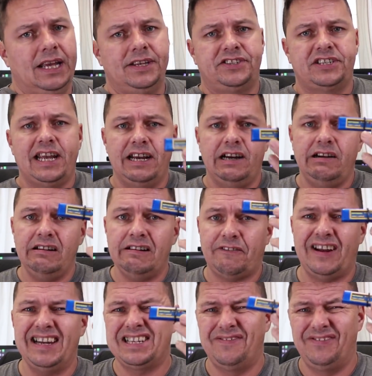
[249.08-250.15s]
is they are
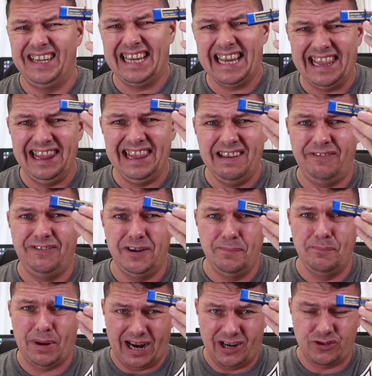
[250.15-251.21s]
effectively a
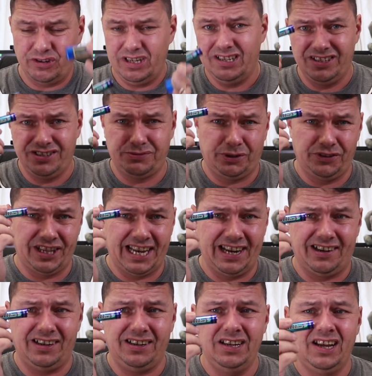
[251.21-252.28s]
lithium battery. That's what
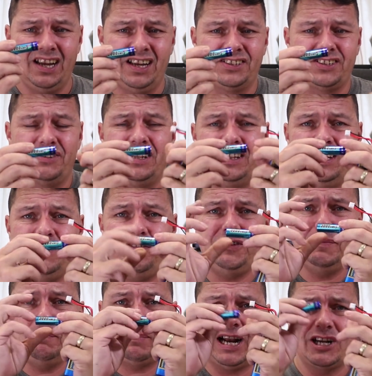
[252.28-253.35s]
they are. So the
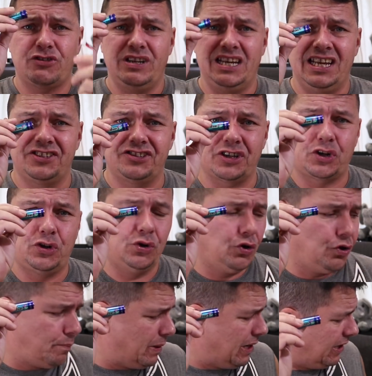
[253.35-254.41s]
lithium battery is the
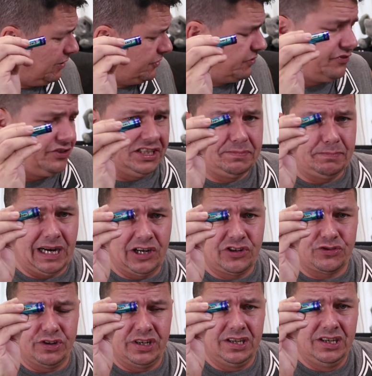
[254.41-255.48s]
core part of this
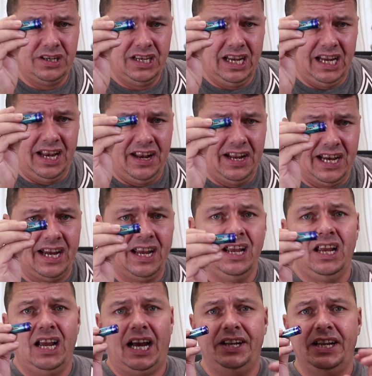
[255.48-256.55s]
battery in there.
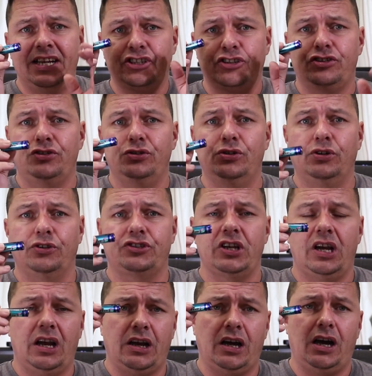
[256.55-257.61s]
And that
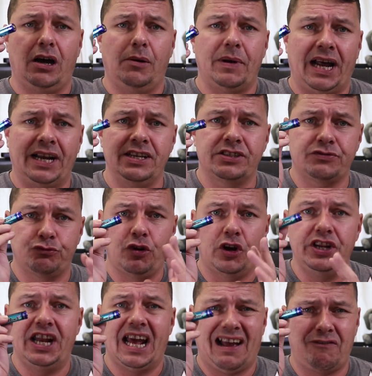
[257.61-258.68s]
stores, and it's
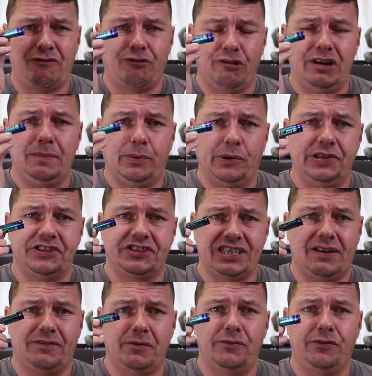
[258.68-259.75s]
running at
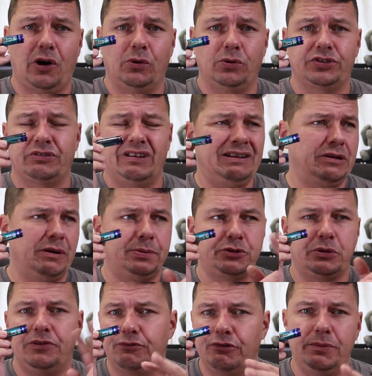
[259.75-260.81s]
3.7 volts. So anywhere
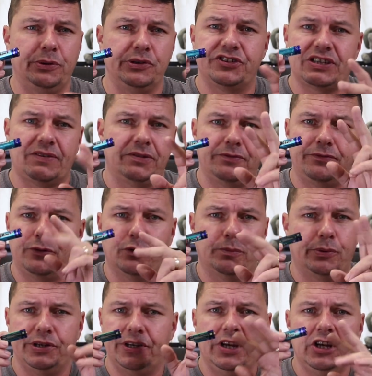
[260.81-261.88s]
between 3.7 and
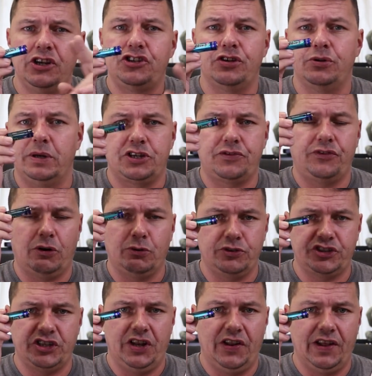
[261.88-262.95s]
4.2-ish
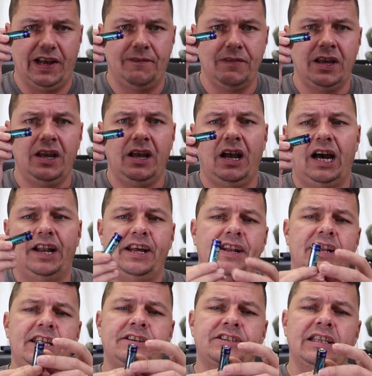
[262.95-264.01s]
volts in there. And
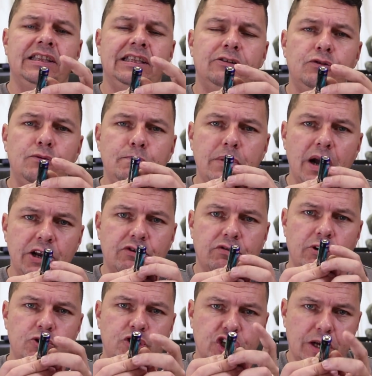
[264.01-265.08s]
then there's a little
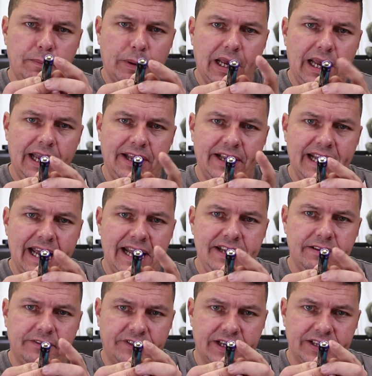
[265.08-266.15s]
microchip in the
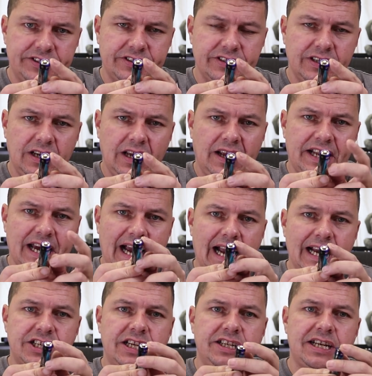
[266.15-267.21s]
end of this that
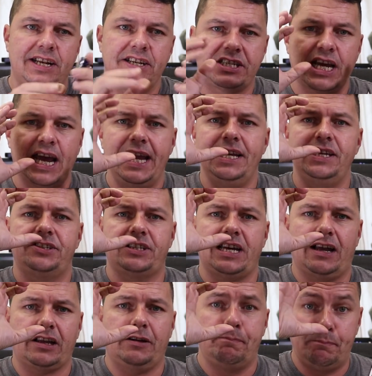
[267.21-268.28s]
actually then takes
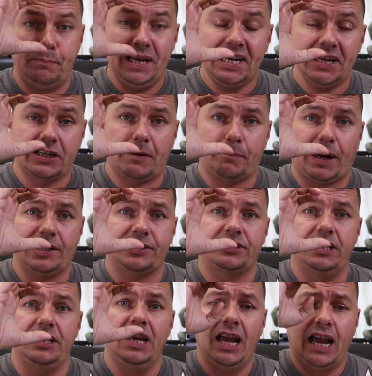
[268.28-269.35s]
that bigger
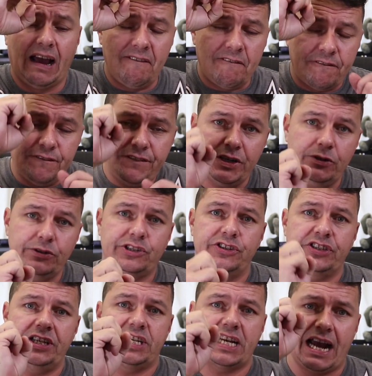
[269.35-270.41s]
capacity and
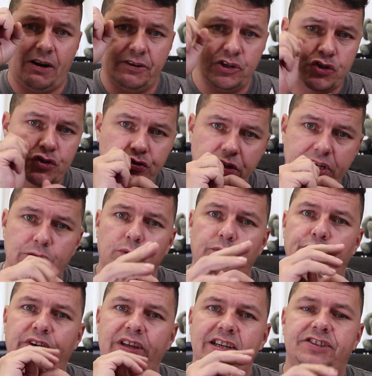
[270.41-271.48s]
filters it down and trickle
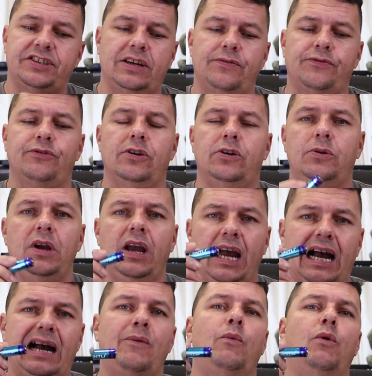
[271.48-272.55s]
feeds it through
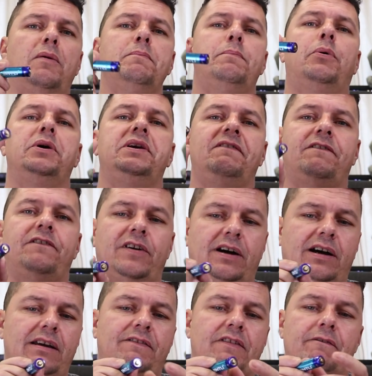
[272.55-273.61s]
at
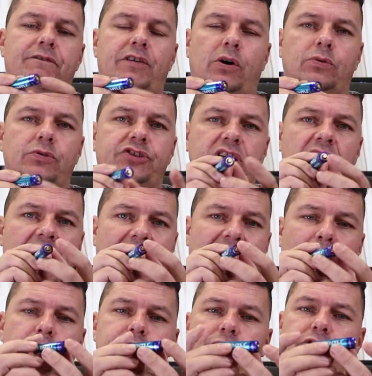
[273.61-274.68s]
1.5 volts
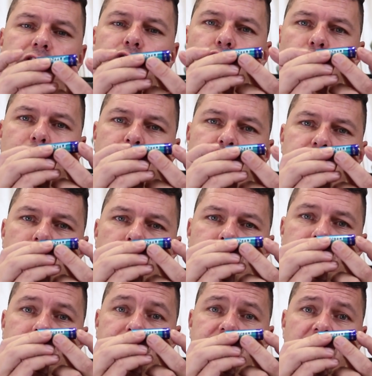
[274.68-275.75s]
out of the normal
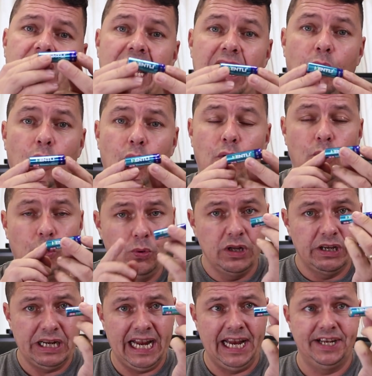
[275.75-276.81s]
terminals,
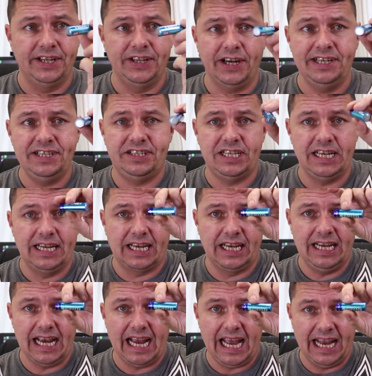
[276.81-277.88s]
all in the nice
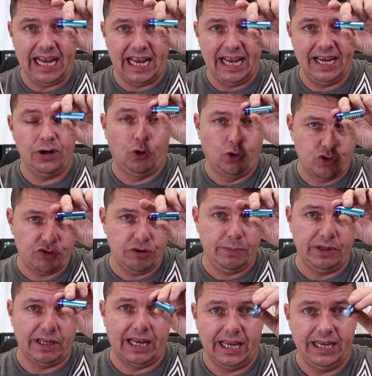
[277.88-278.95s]
dinky AA or
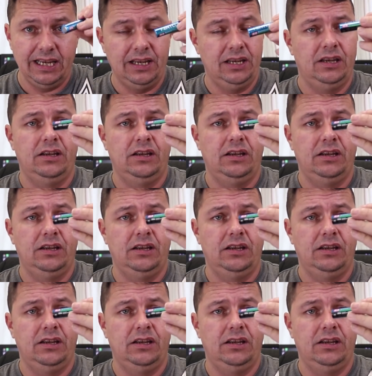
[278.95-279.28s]
AAA